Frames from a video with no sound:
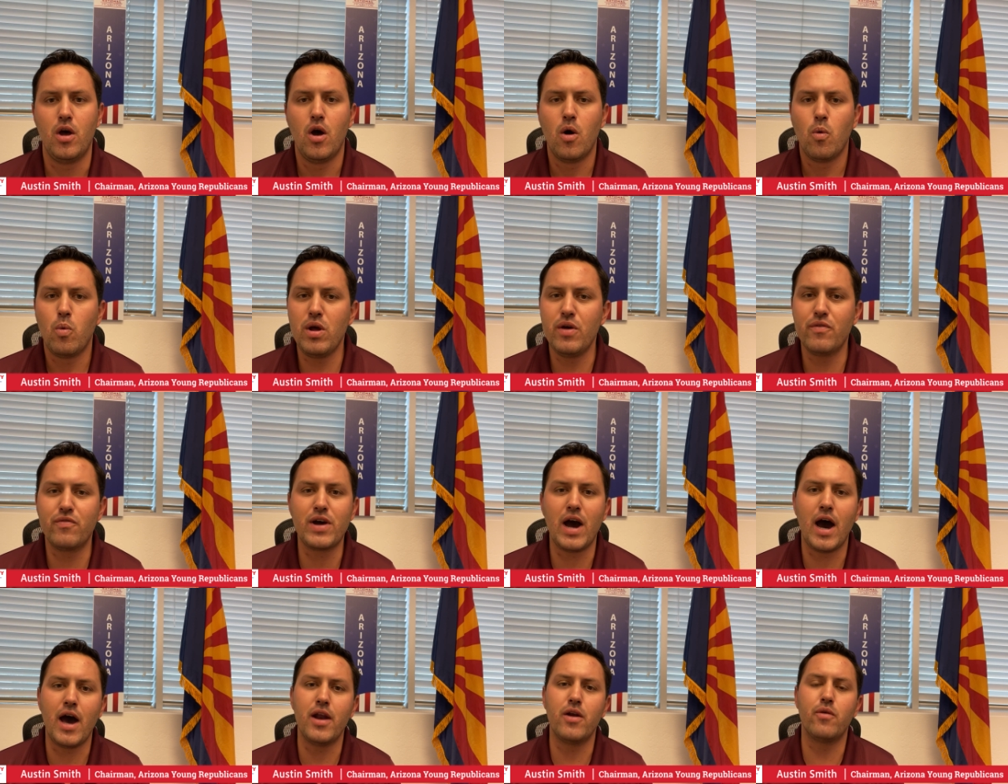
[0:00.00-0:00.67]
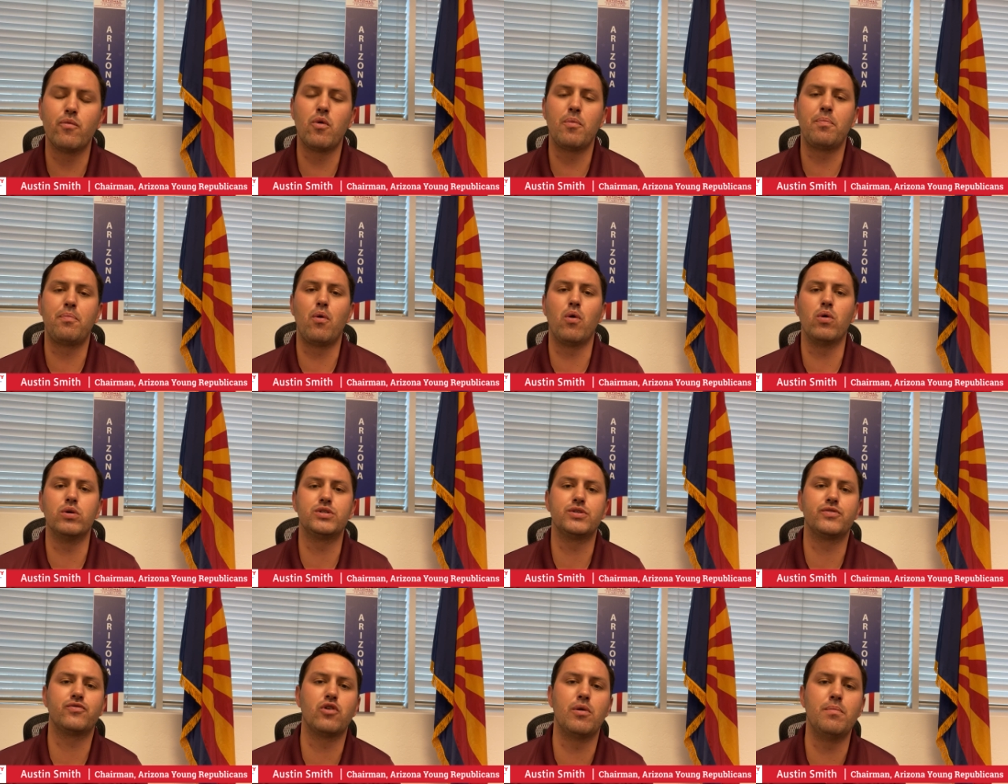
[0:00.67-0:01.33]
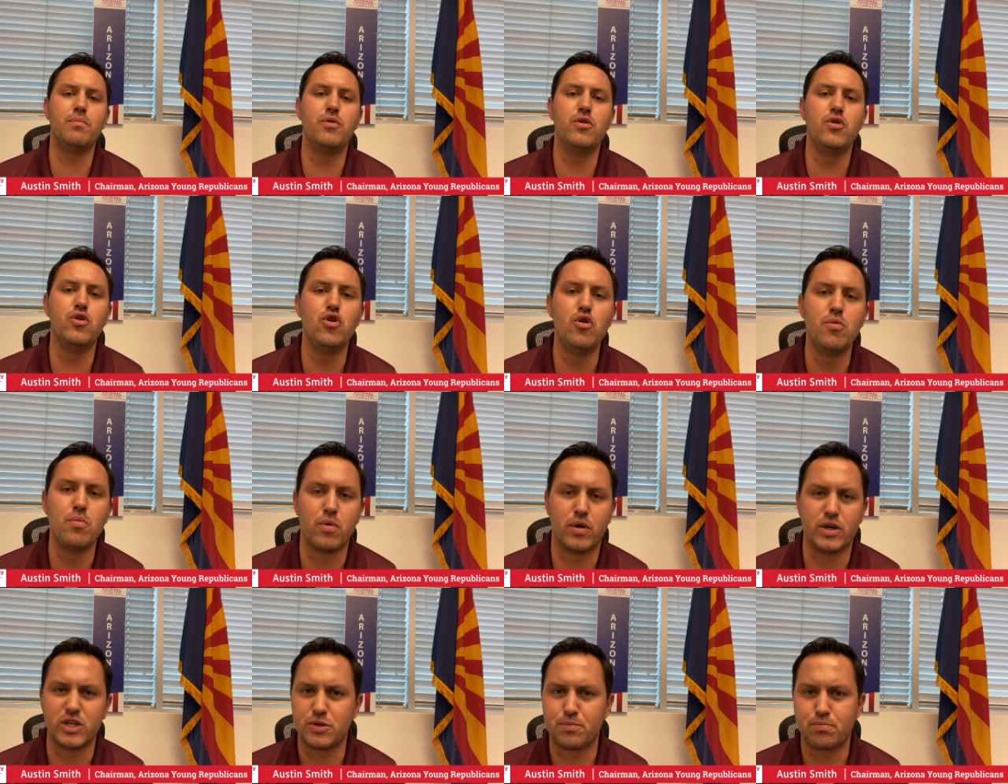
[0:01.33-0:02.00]
We have gotten reports from
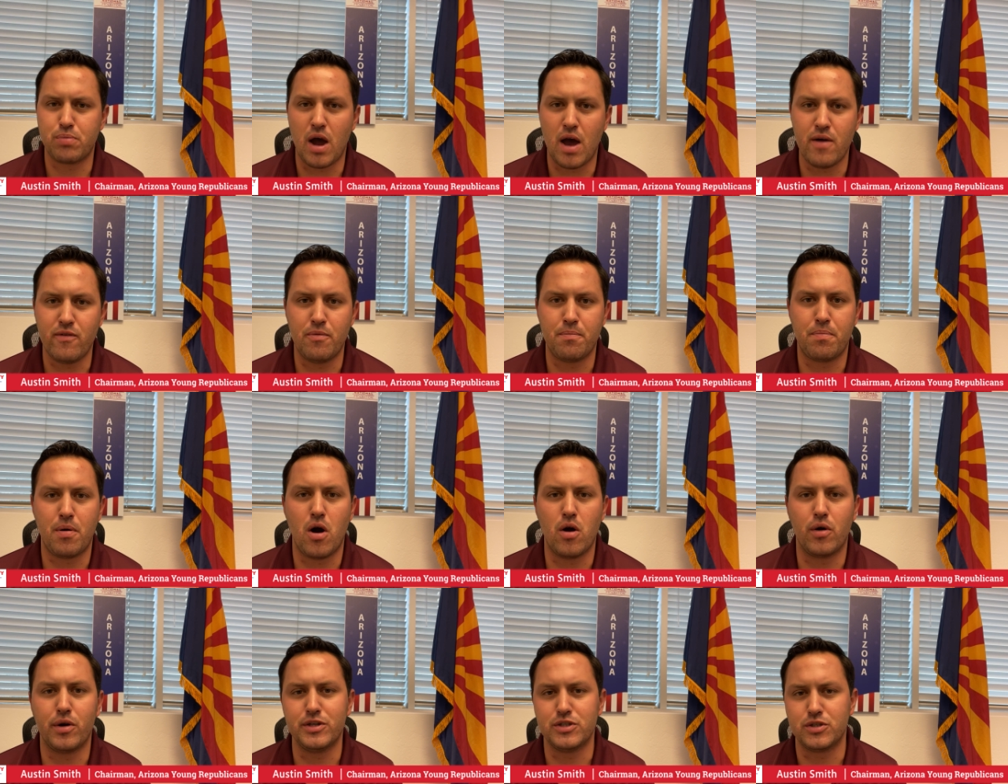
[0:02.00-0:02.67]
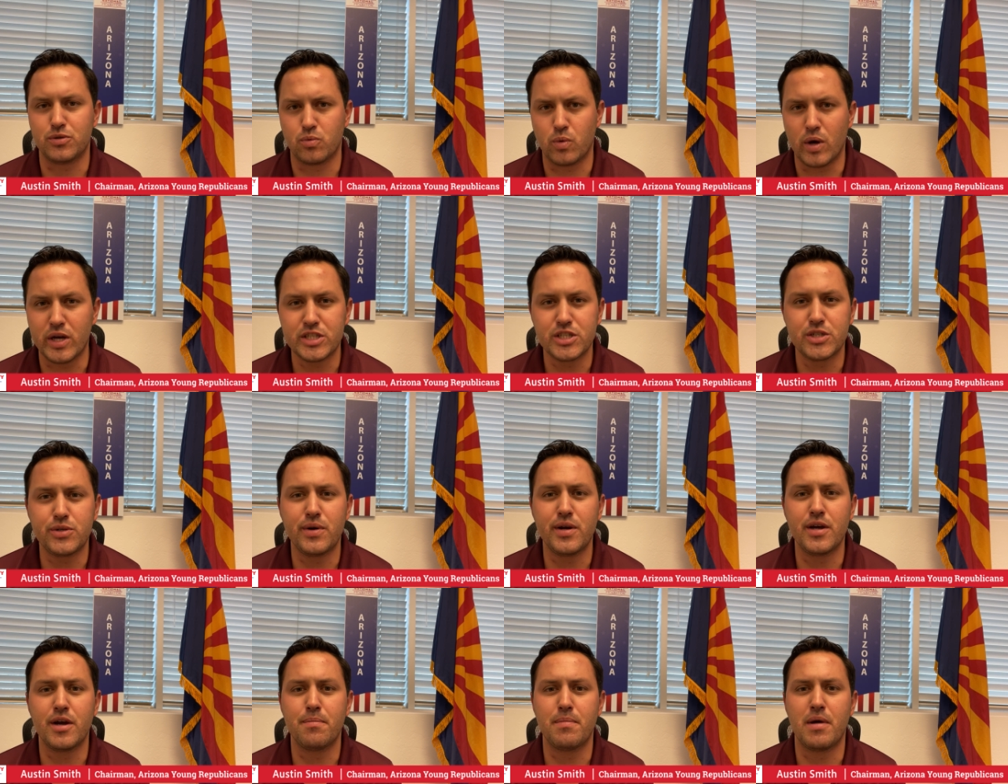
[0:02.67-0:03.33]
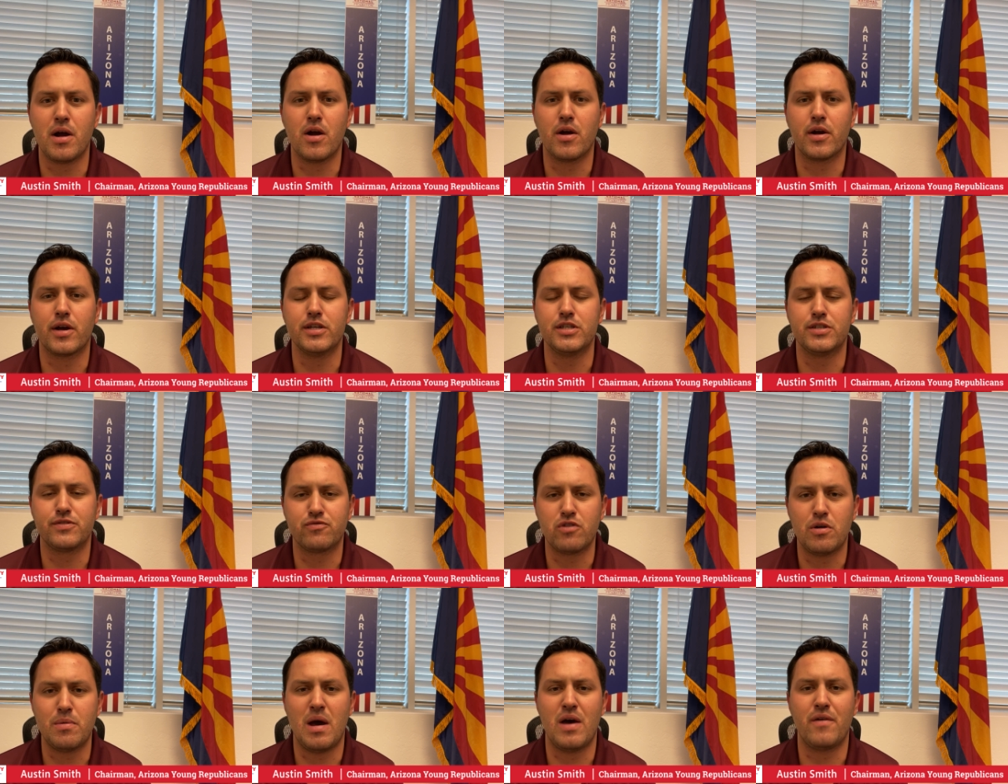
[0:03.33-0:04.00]
numerous private parties rescuing Americans
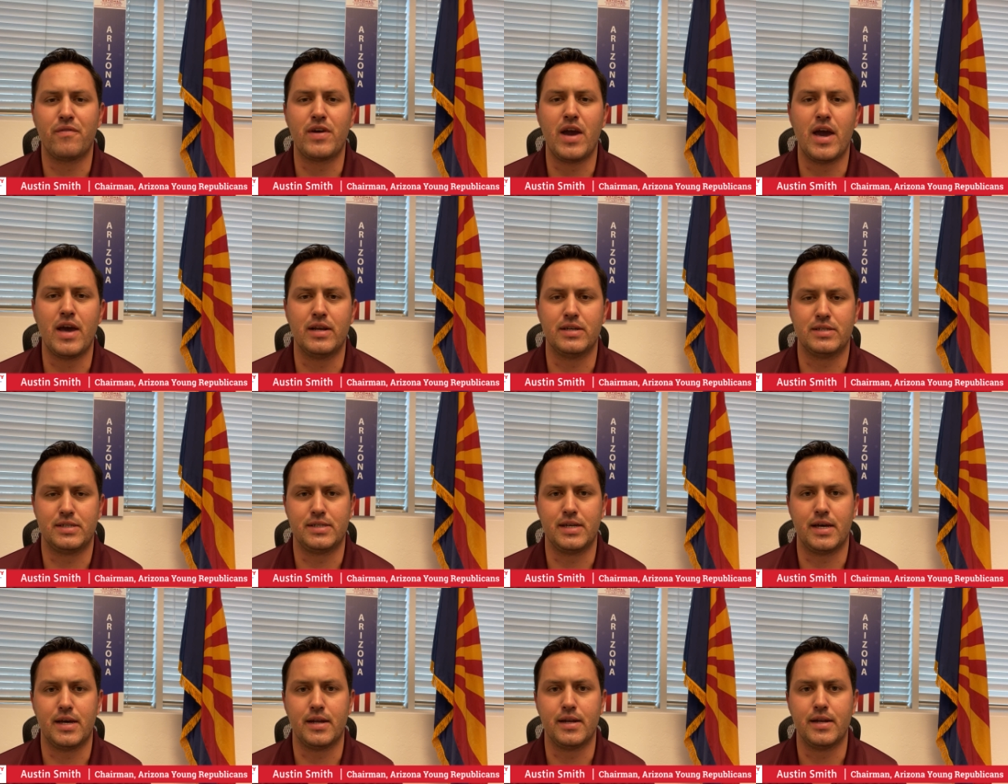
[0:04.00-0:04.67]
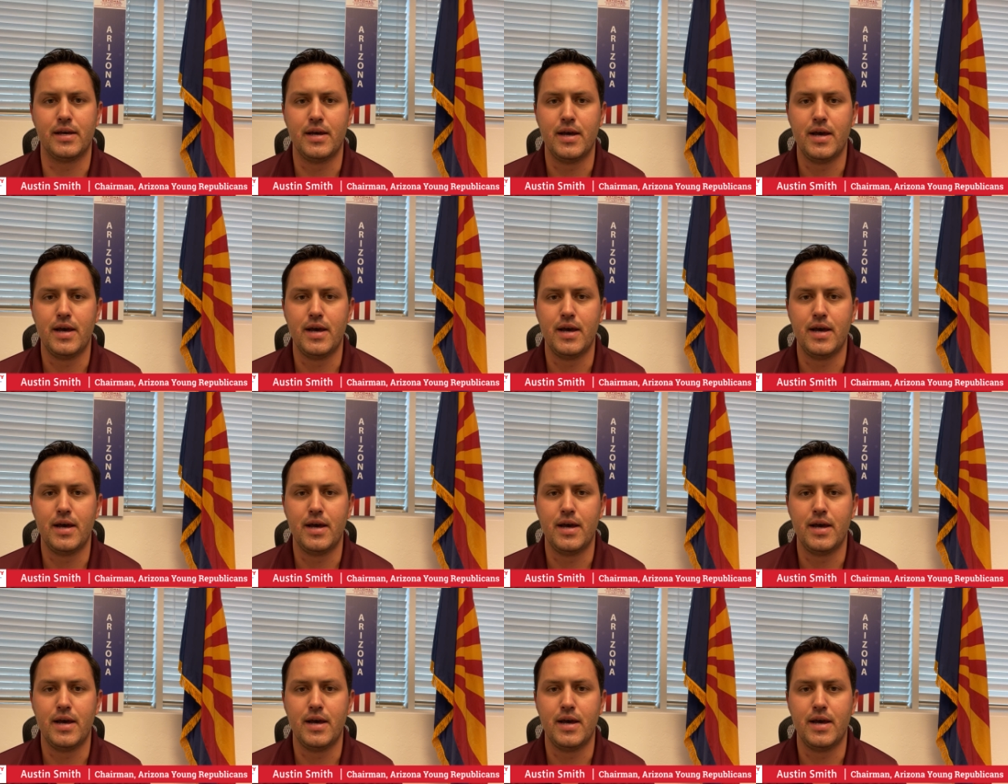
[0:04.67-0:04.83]
from Afghanistan.